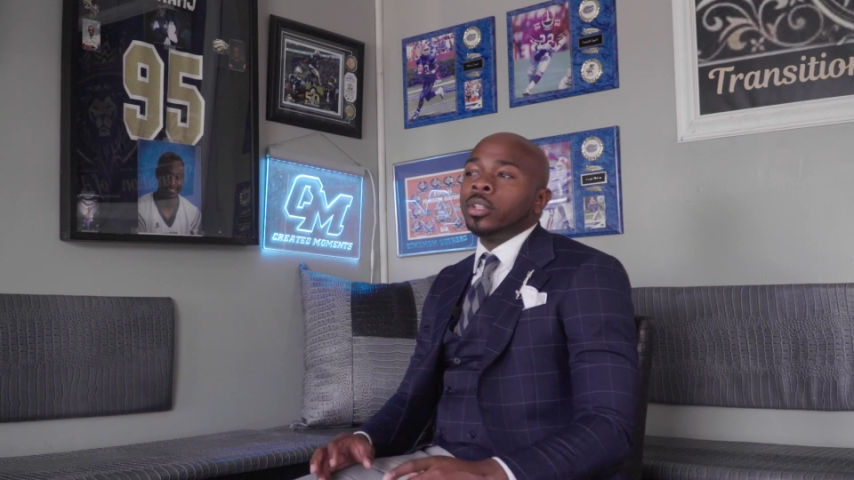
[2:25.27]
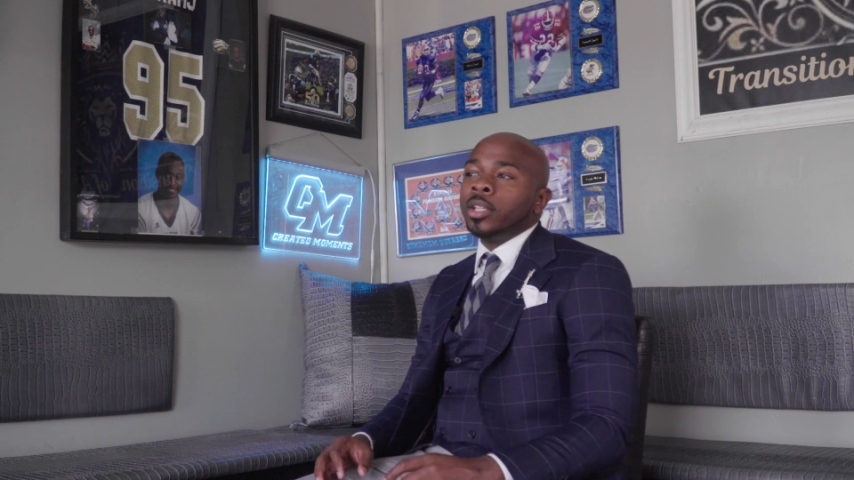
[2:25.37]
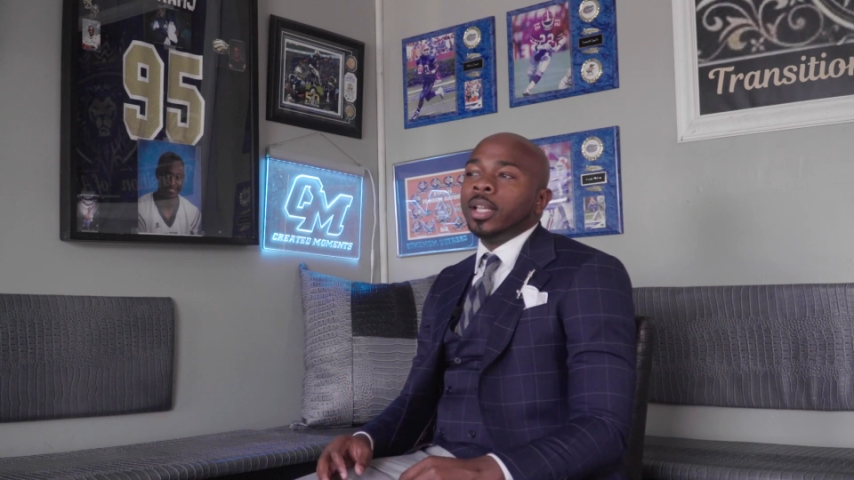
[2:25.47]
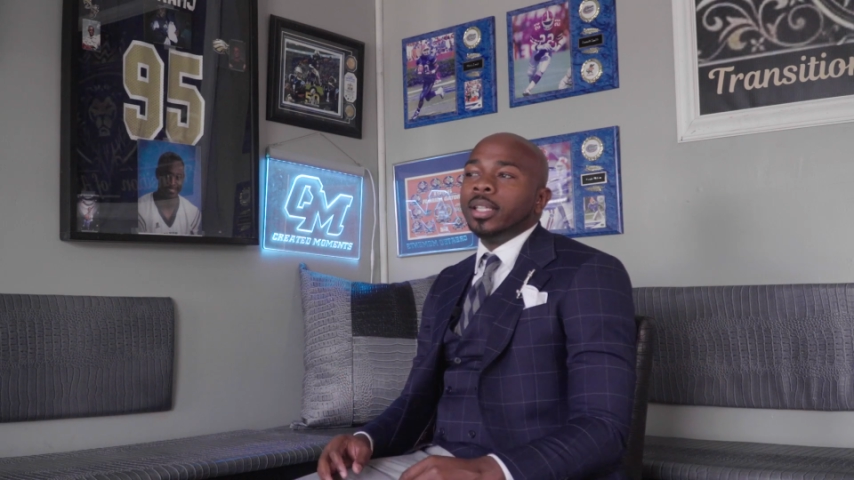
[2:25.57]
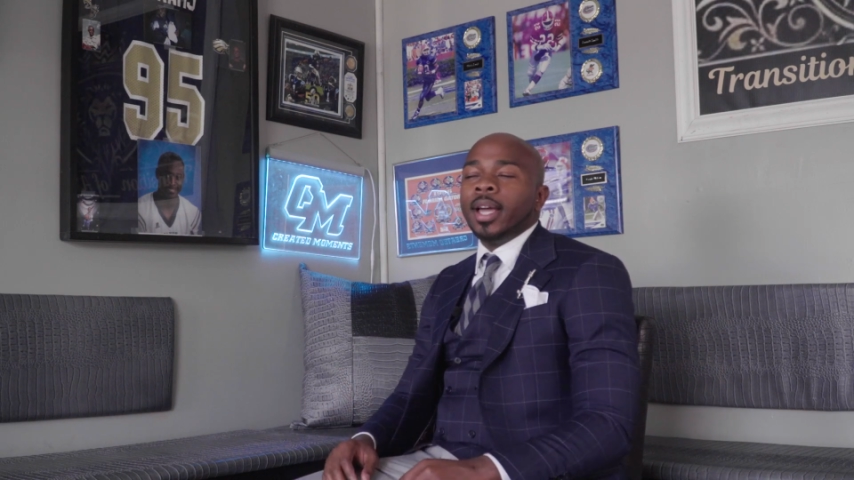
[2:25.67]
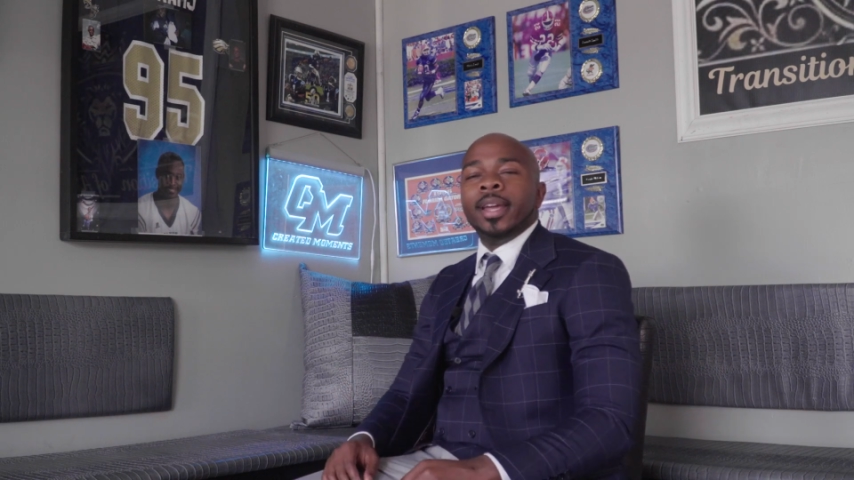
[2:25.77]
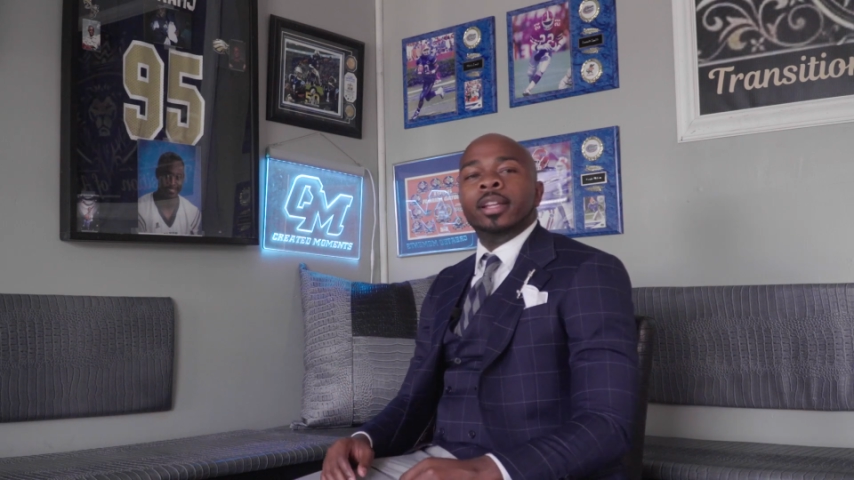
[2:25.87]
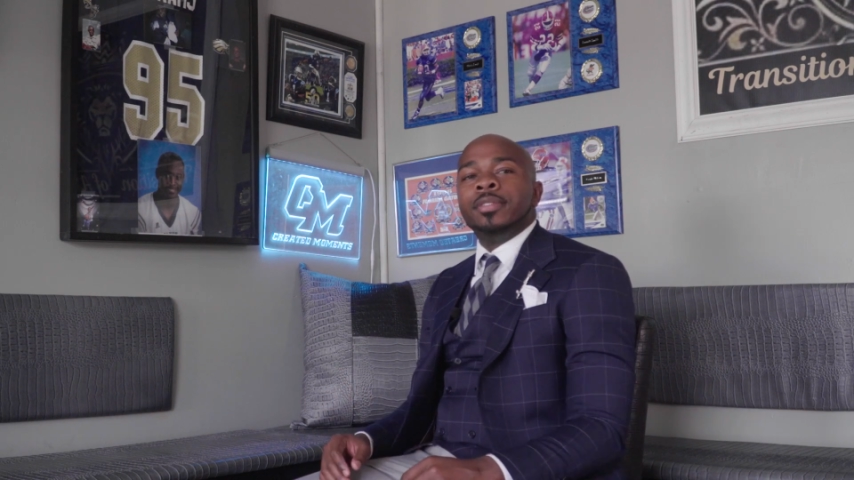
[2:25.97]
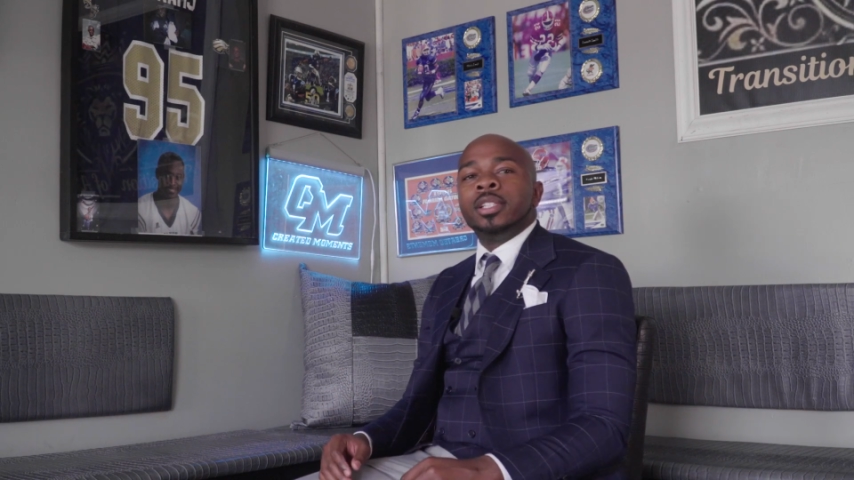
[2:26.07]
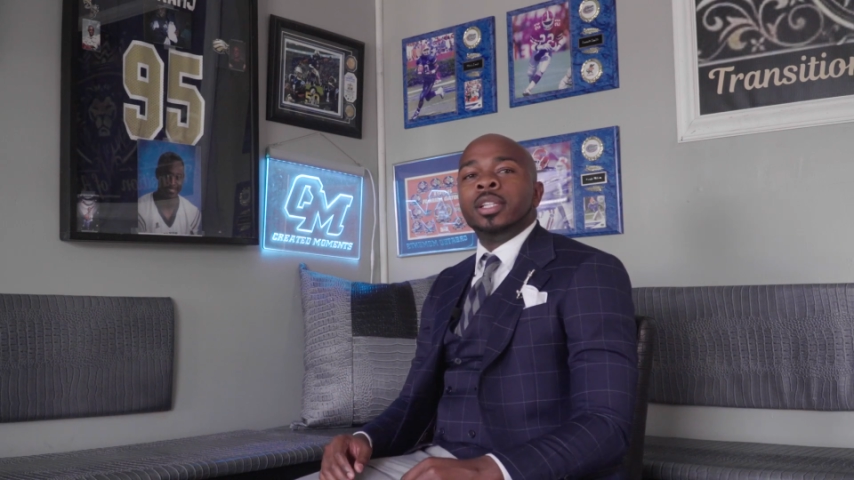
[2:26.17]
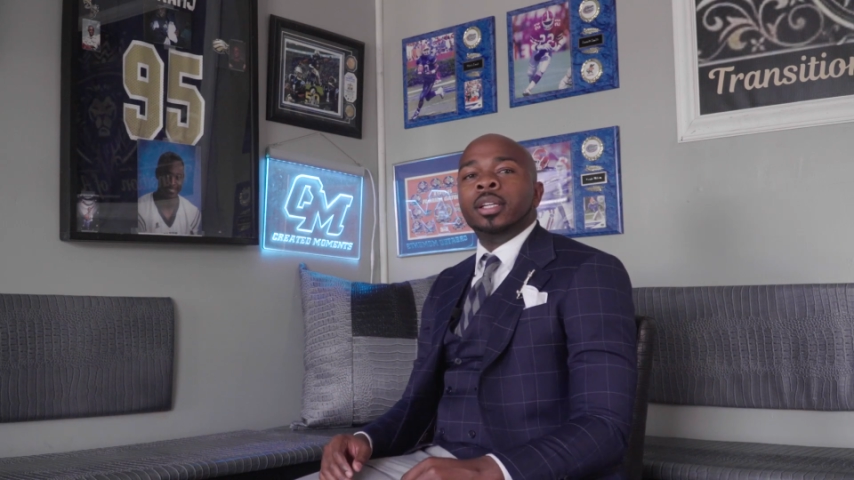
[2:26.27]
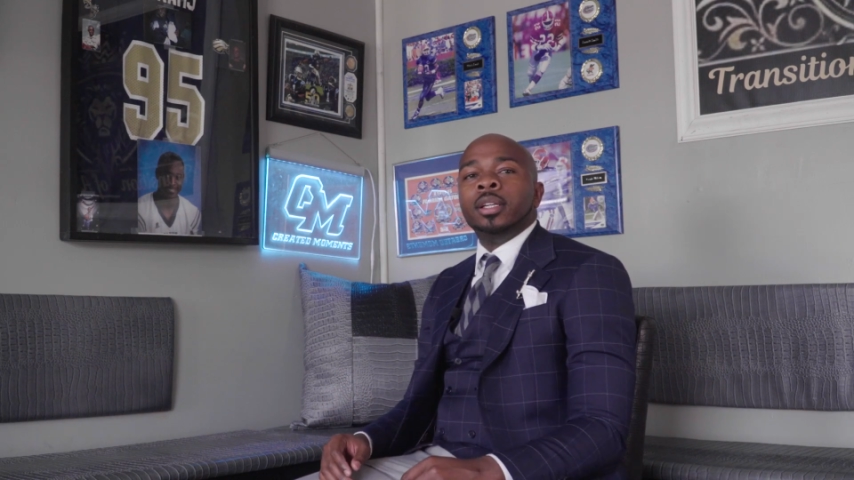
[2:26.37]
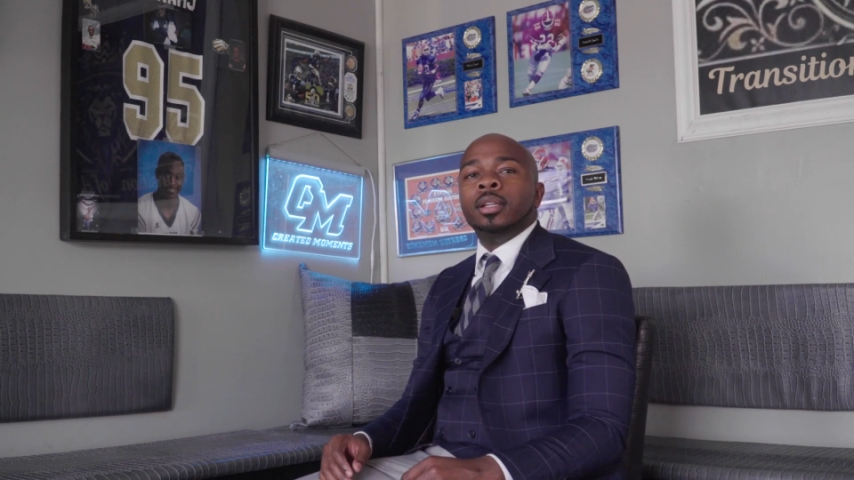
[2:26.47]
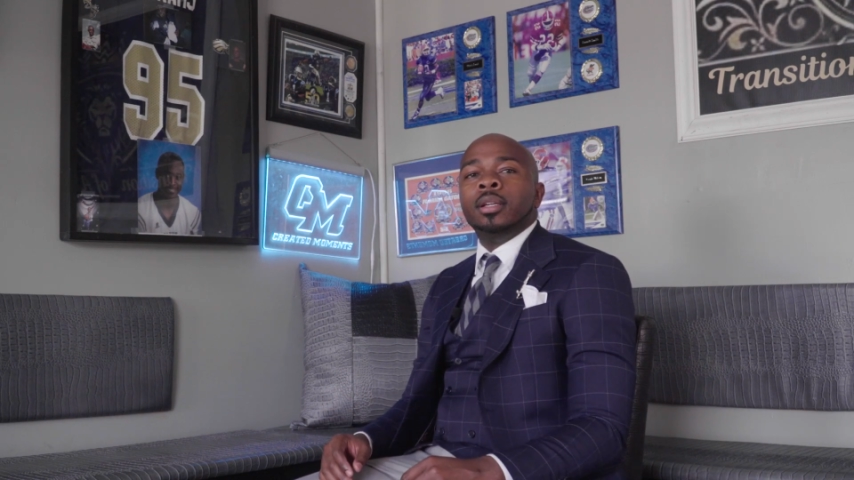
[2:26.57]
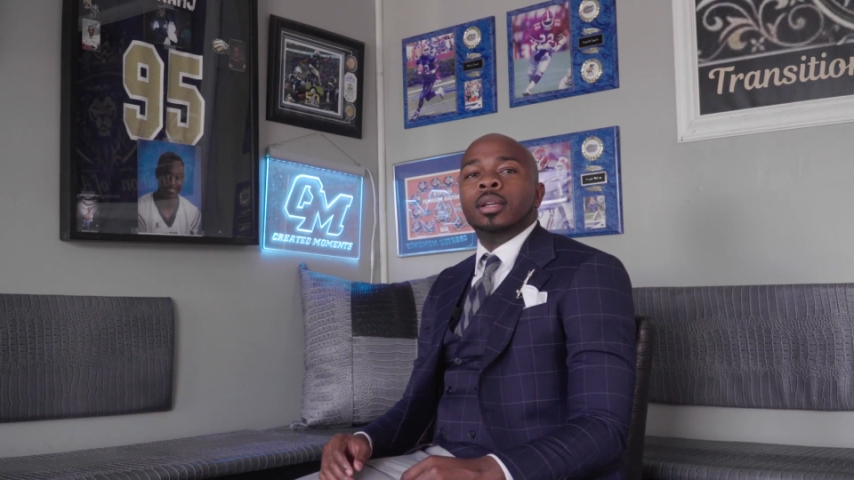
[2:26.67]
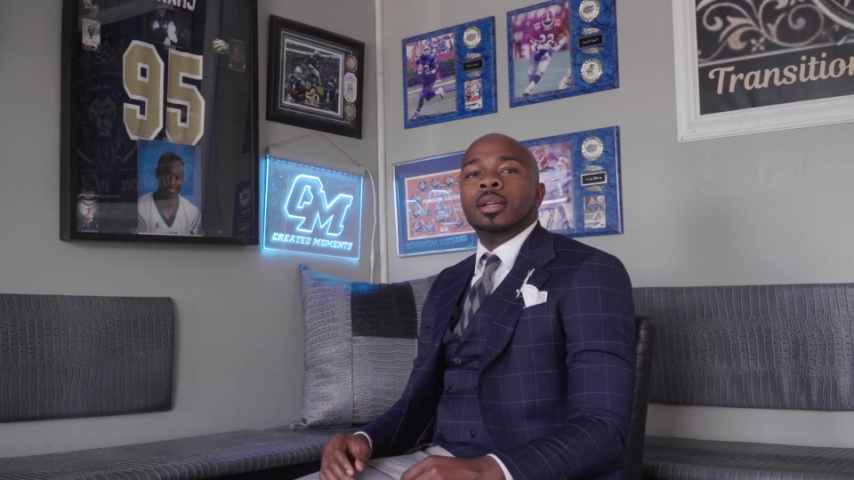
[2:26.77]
because like I ain't never seen